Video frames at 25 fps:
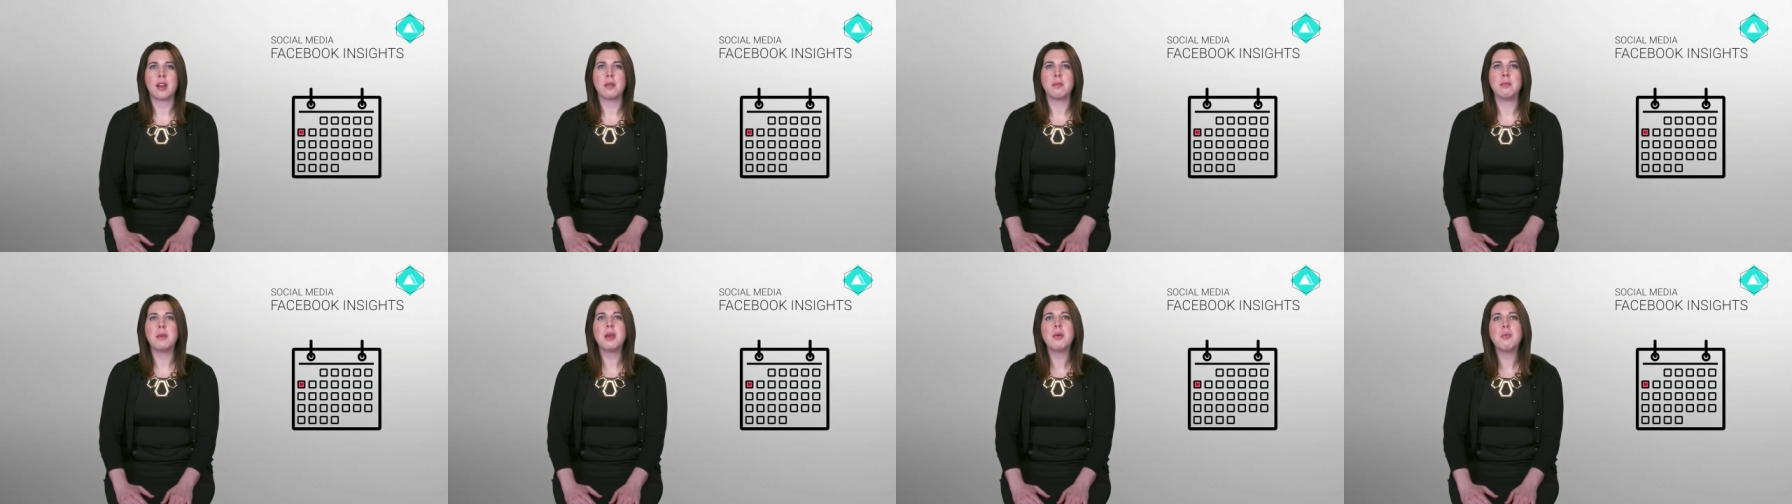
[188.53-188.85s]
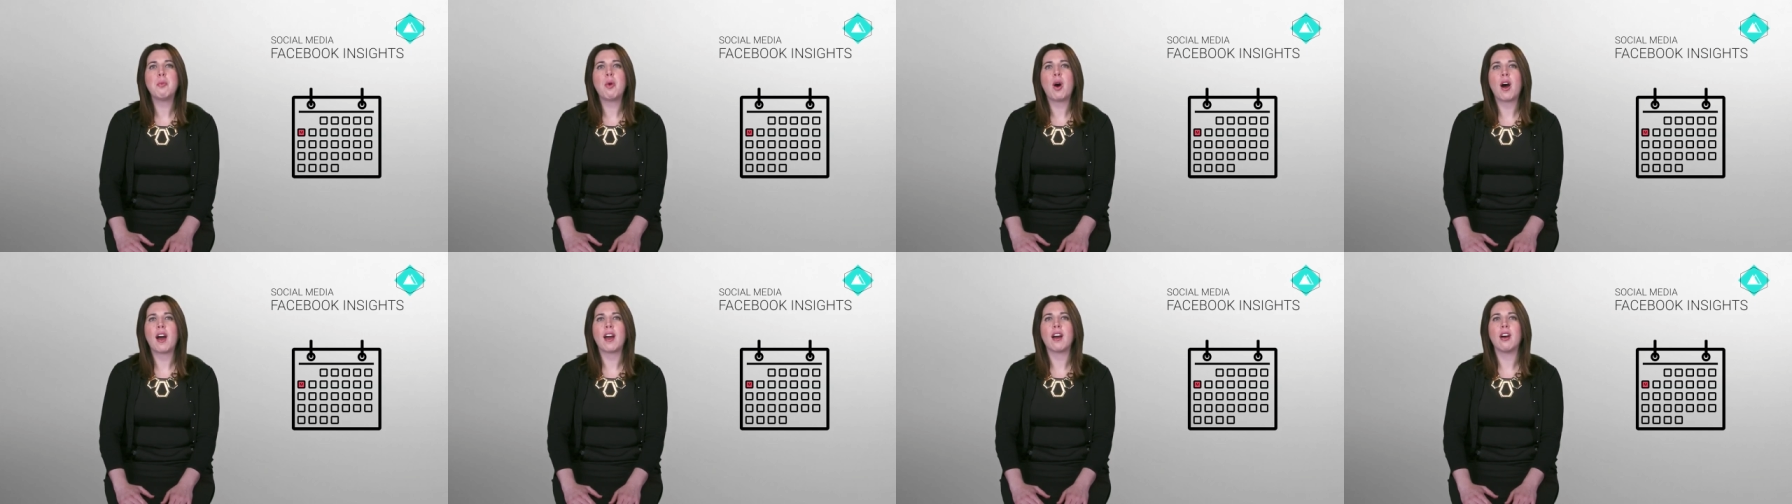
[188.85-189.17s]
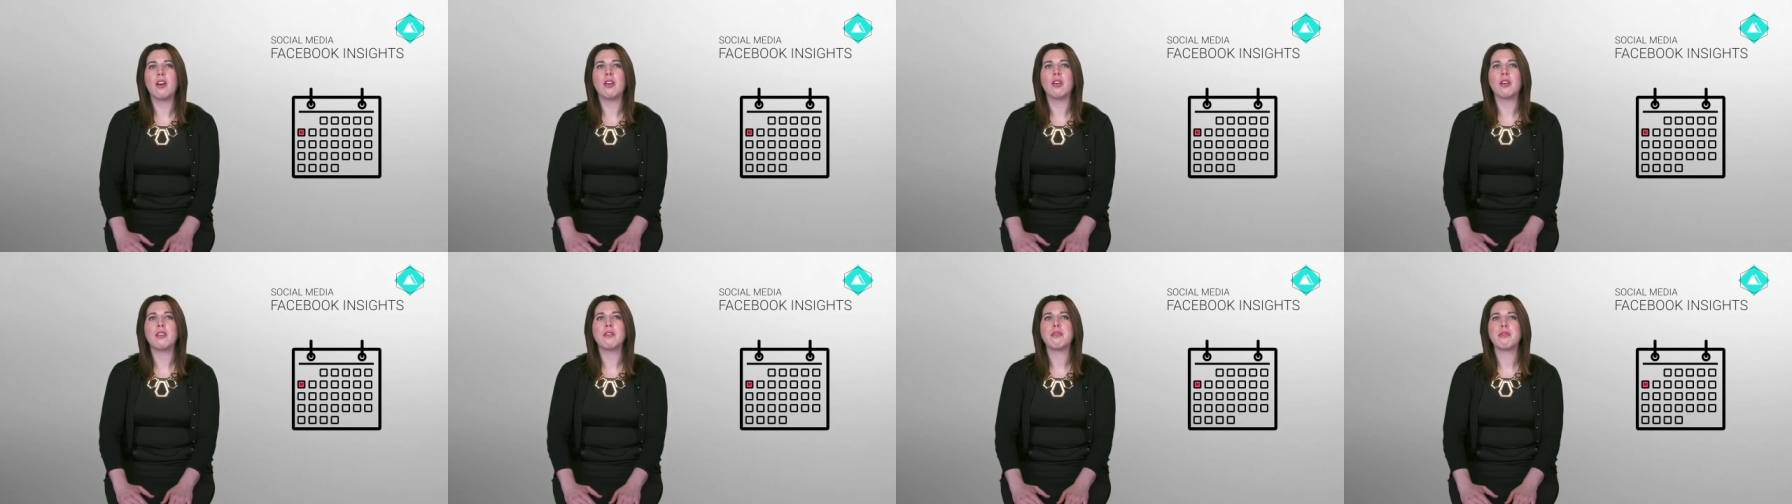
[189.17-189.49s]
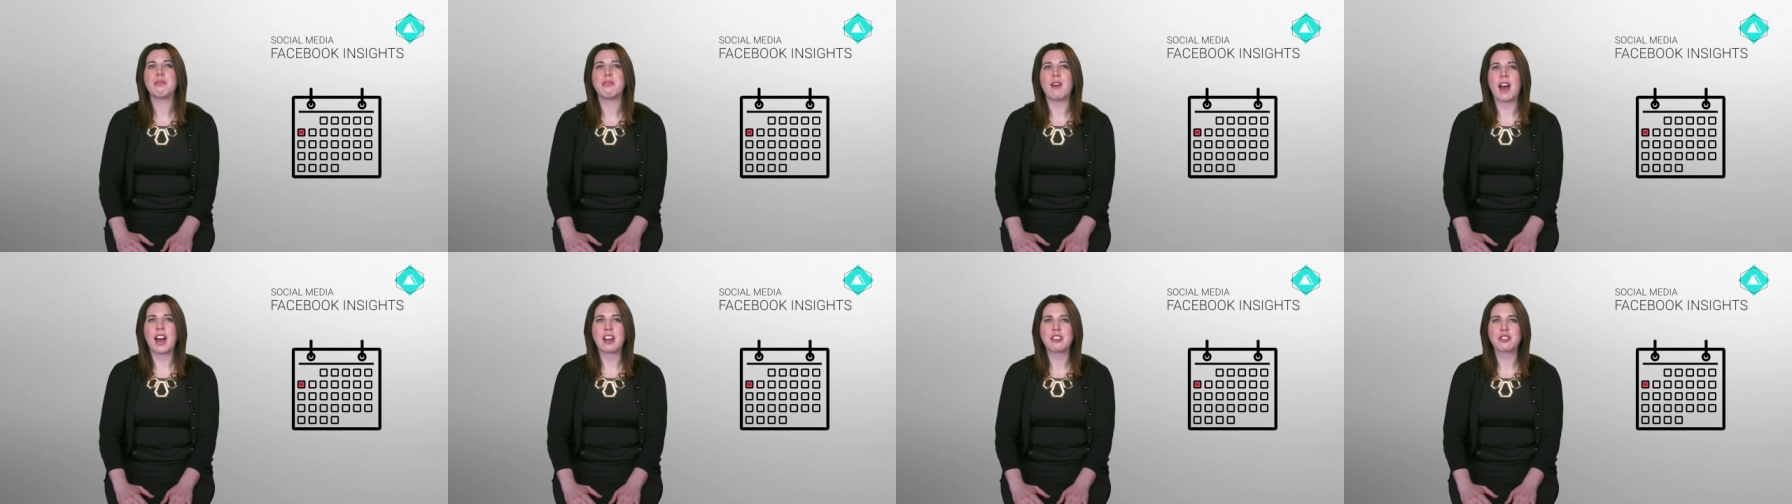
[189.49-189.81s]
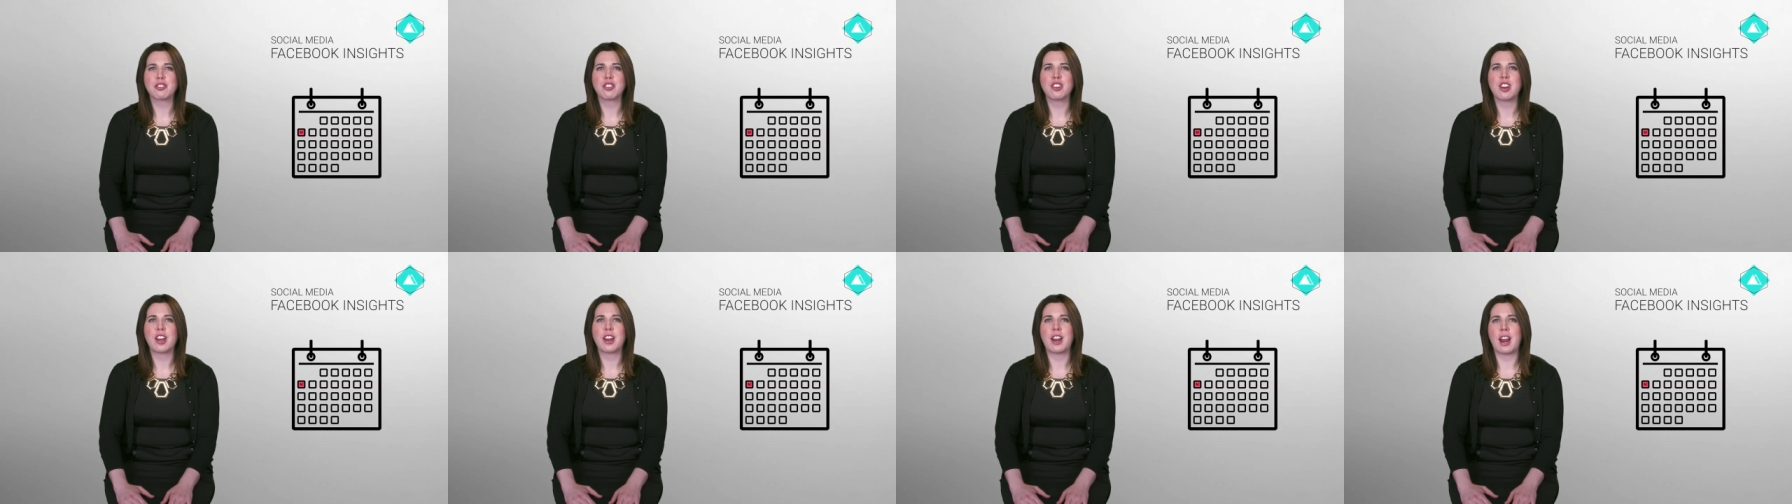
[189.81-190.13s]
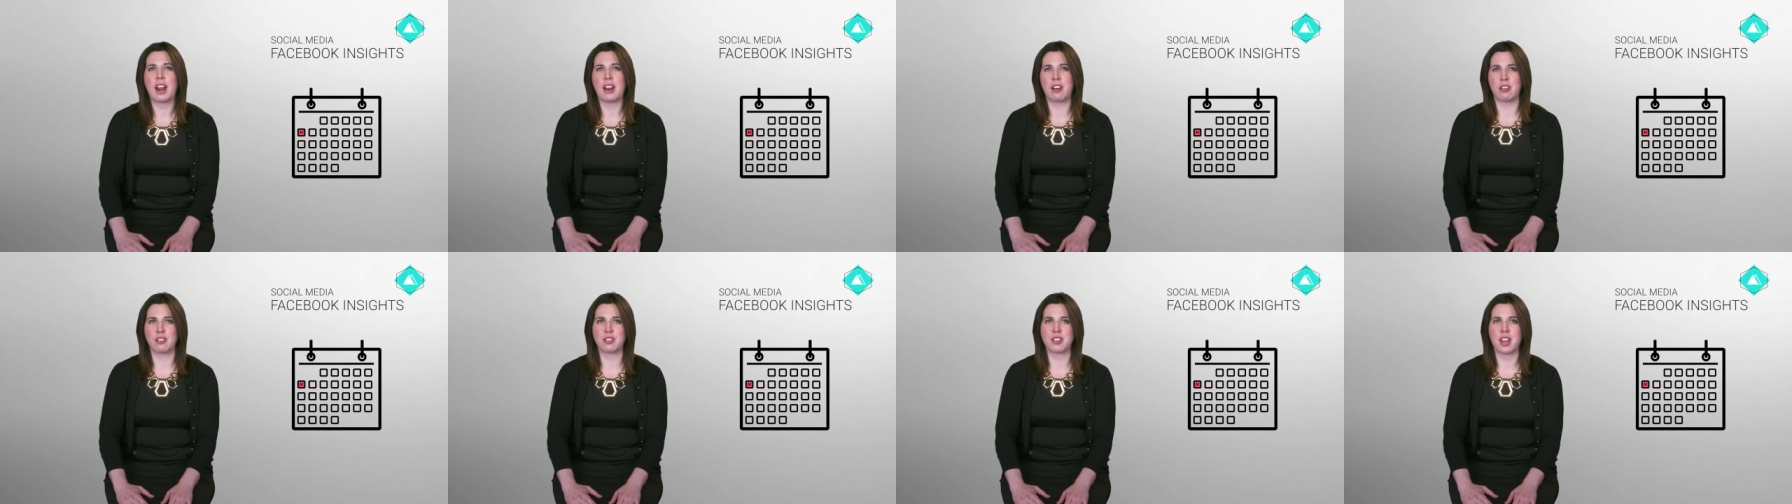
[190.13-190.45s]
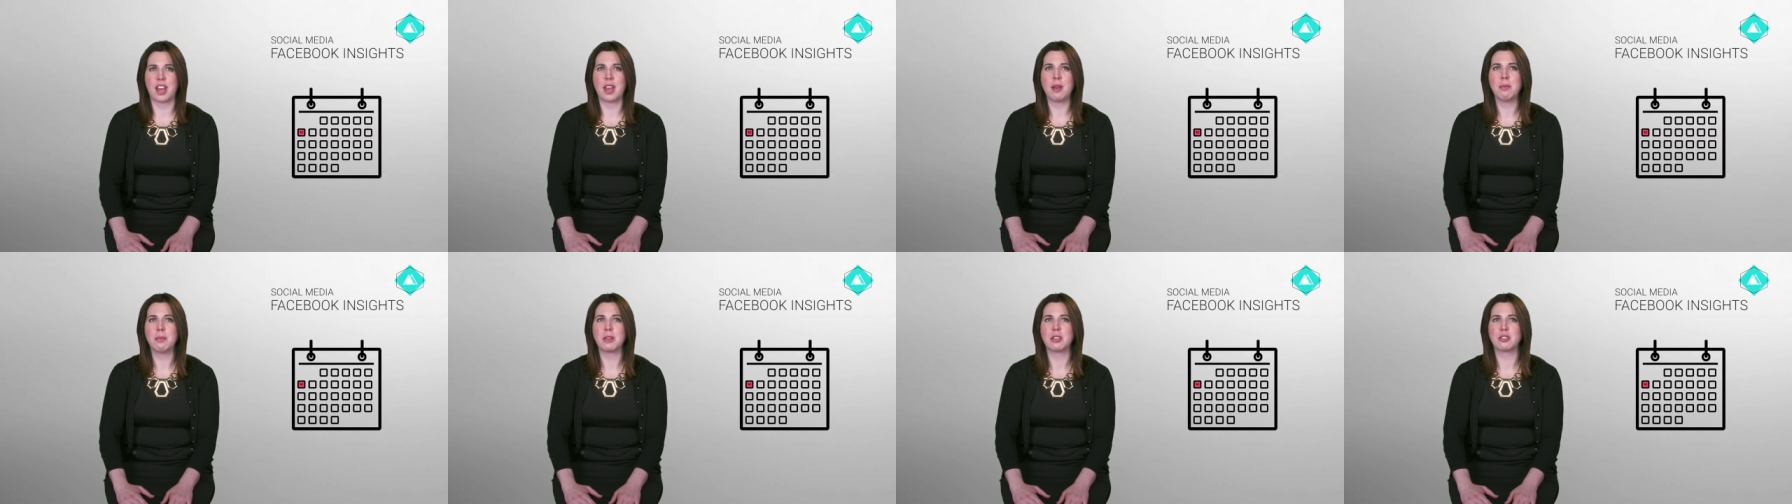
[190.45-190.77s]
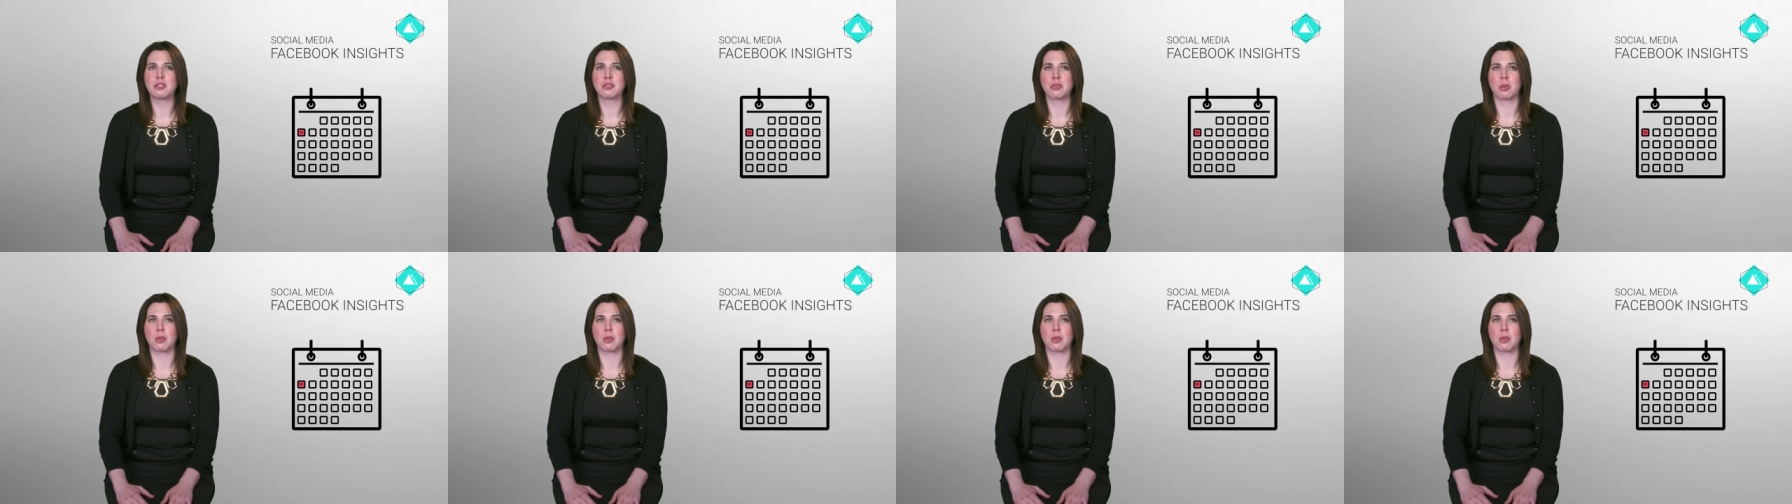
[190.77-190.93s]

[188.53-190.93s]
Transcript: Meanwhile, fashion and entertainment